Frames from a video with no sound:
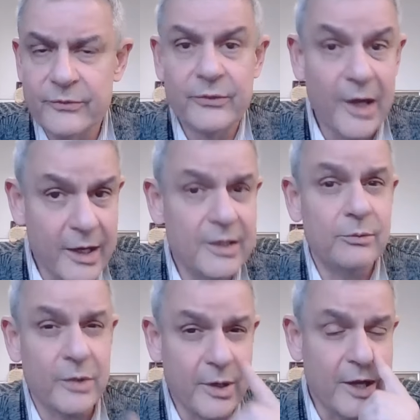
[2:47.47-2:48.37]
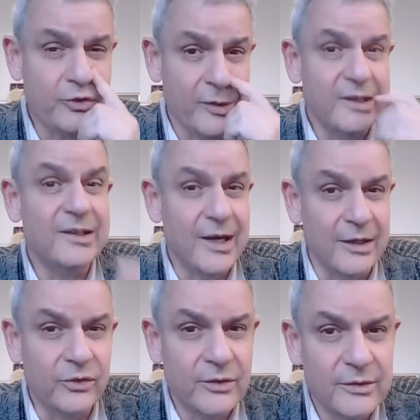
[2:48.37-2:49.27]
Fellahin were actually
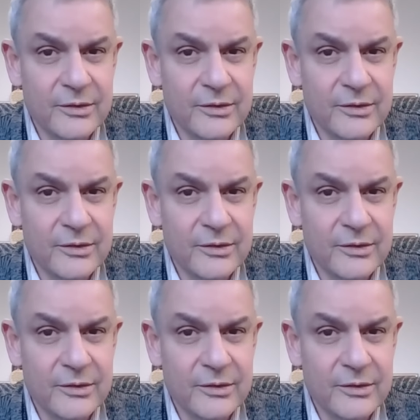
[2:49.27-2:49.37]
tenant,